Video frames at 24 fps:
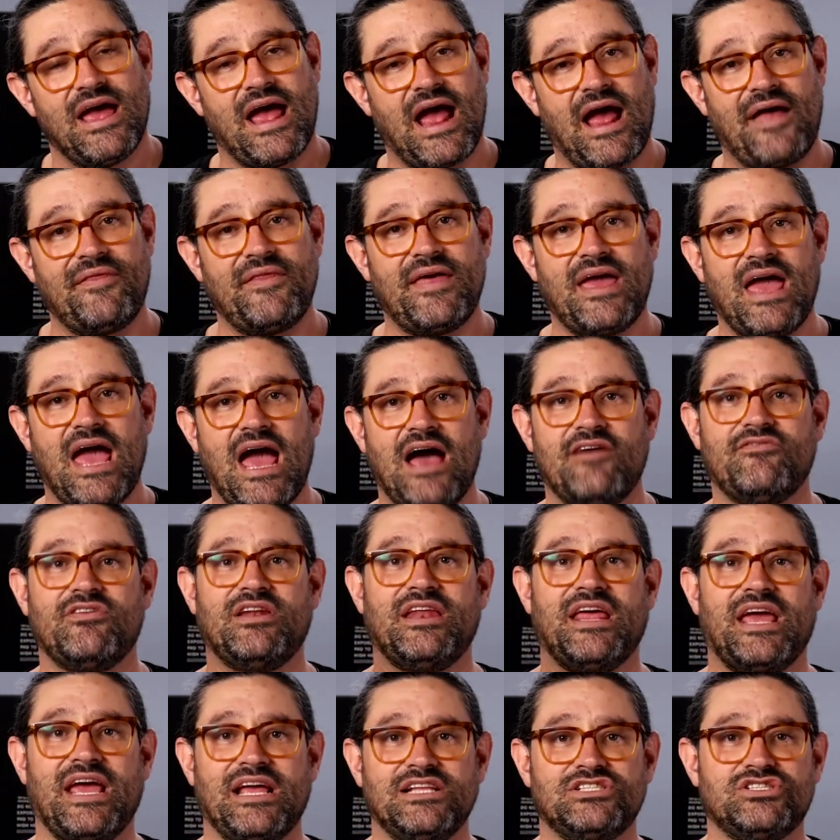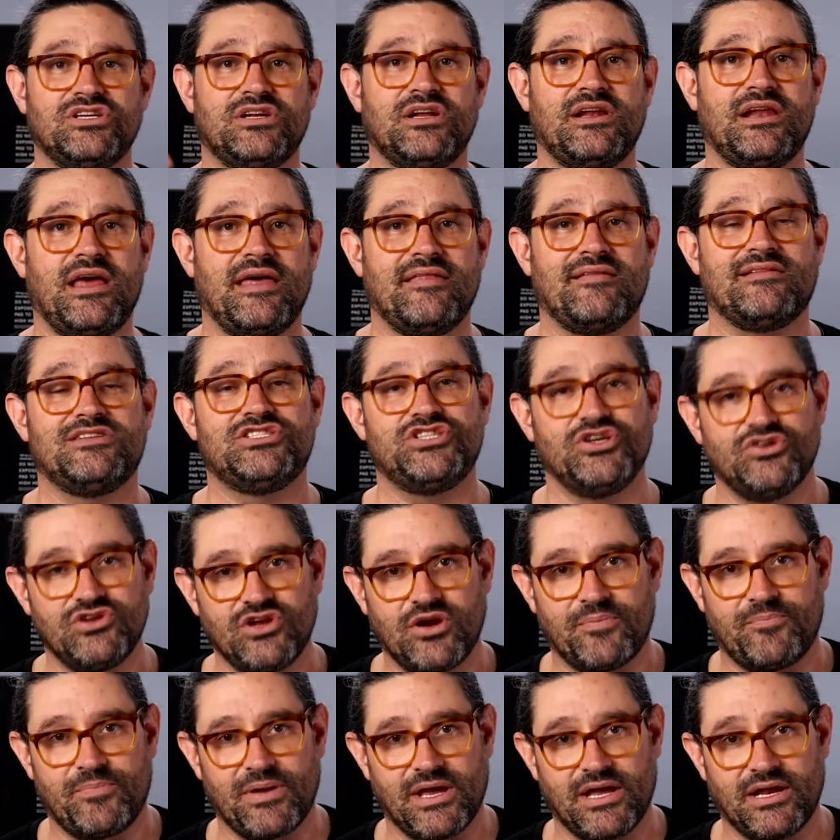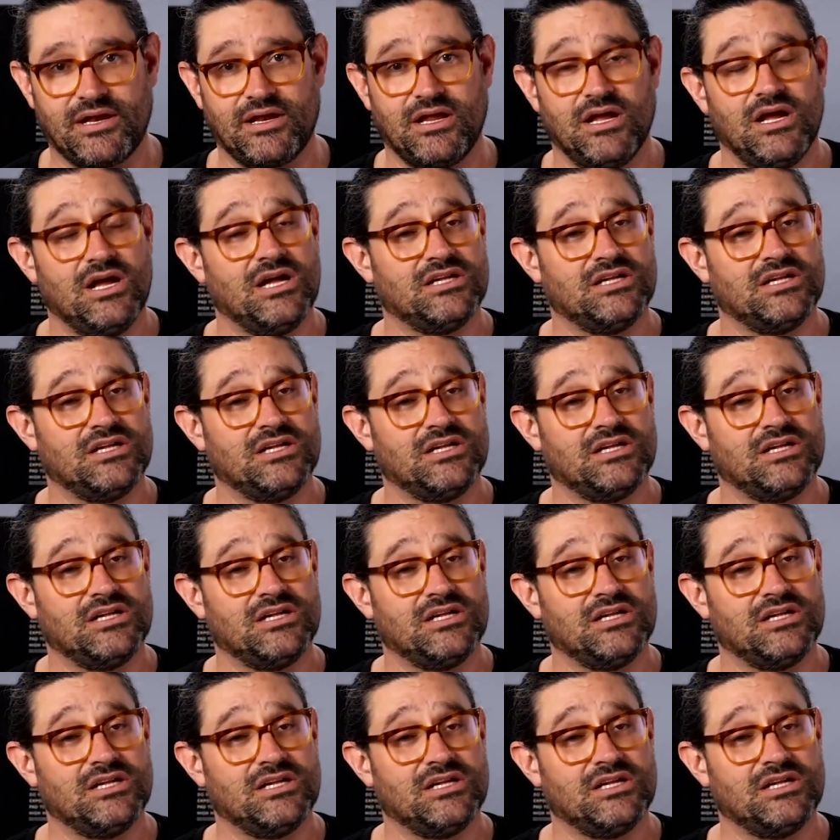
and they have an 1 1/8" junior pin